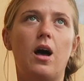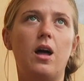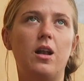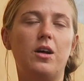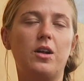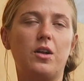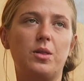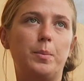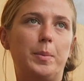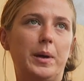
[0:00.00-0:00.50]
a
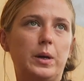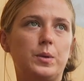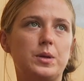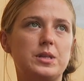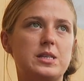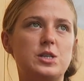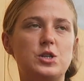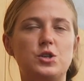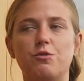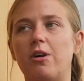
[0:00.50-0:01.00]
lot of the big
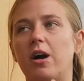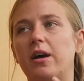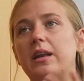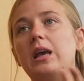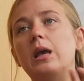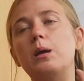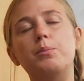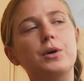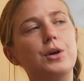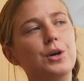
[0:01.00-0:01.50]
ones is you write
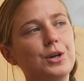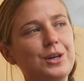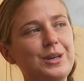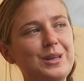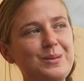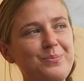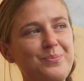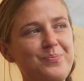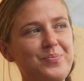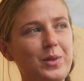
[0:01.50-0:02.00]
an ebook,
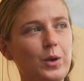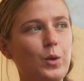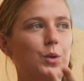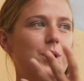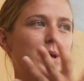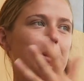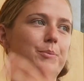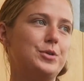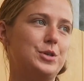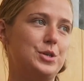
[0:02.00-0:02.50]
or
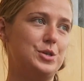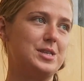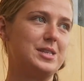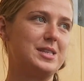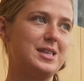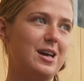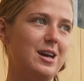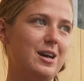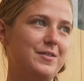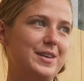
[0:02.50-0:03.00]
you produce a
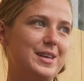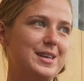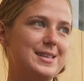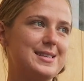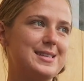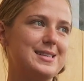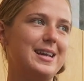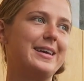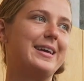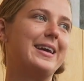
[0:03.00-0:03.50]

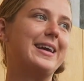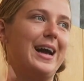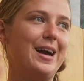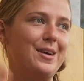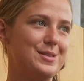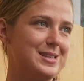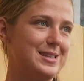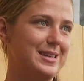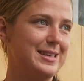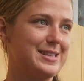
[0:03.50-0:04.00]
service, like a
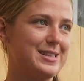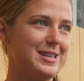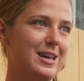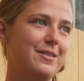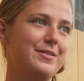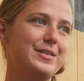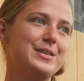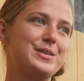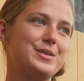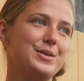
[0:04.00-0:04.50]
counseling
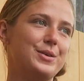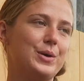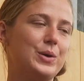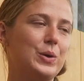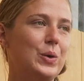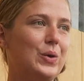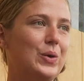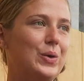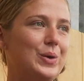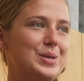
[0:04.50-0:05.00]
service or a
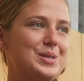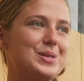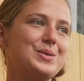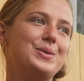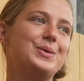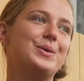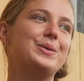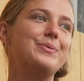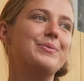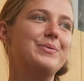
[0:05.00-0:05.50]
course
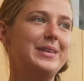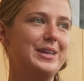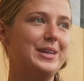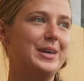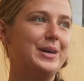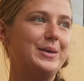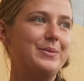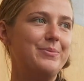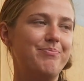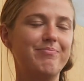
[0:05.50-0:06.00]
or,
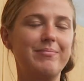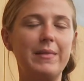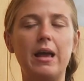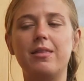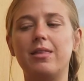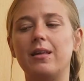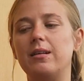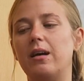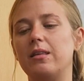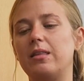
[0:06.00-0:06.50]

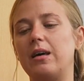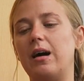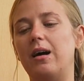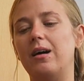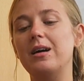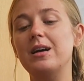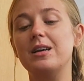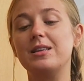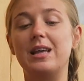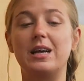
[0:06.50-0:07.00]
anything like
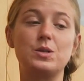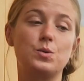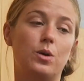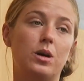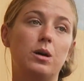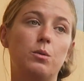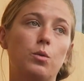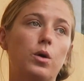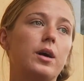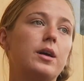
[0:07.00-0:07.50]
that. That's
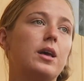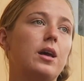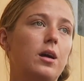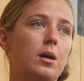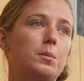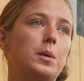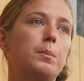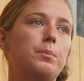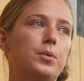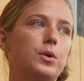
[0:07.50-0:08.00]
why I'm working
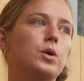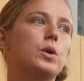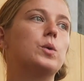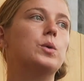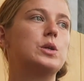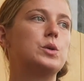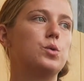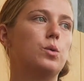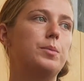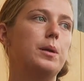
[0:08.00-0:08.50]
on my book,
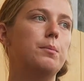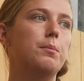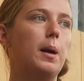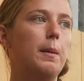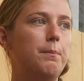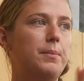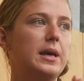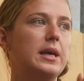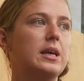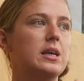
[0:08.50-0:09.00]
which will be
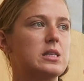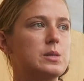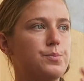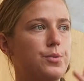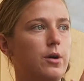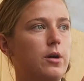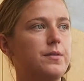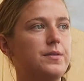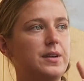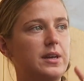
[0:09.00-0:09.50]
my biggest
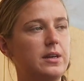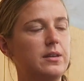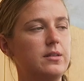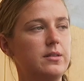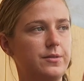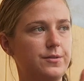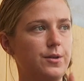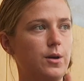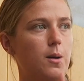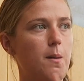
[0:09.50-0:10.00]
profit
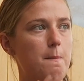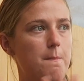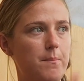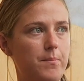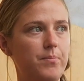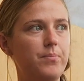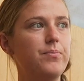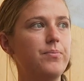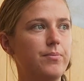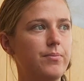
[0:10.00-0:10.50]
from
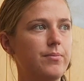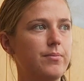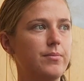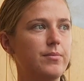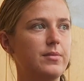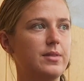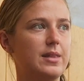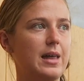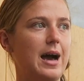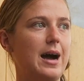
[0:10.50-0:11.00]

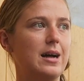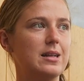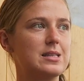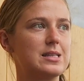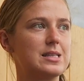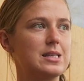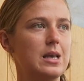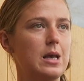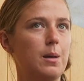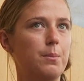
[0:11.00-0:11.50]
that.
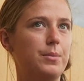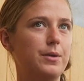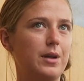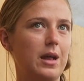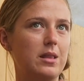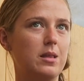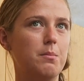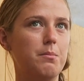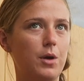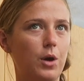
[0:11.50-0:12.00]
Yeah. But
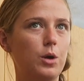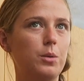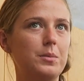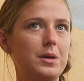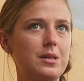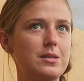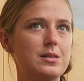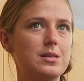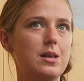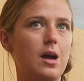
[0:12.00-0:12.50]
at the
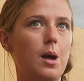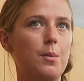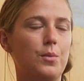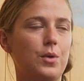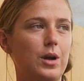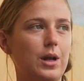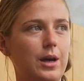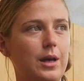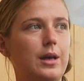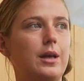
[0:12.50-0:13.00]
moment, I'm
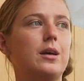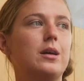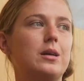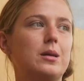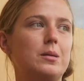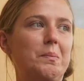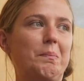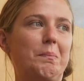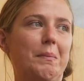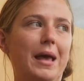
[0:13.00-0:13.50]
relying
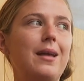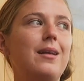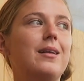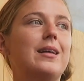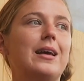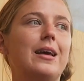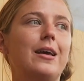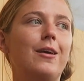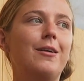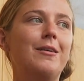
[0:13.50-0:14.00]

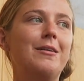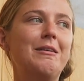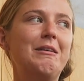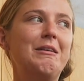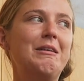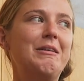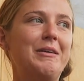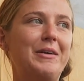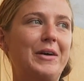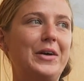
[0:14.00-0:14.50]
mainly
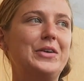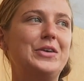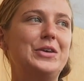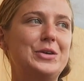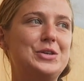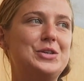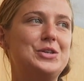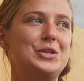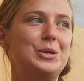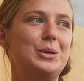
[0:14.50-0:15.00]
on
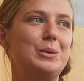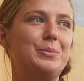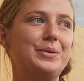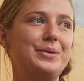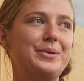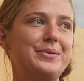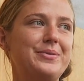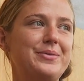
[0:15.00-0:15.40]
YouTube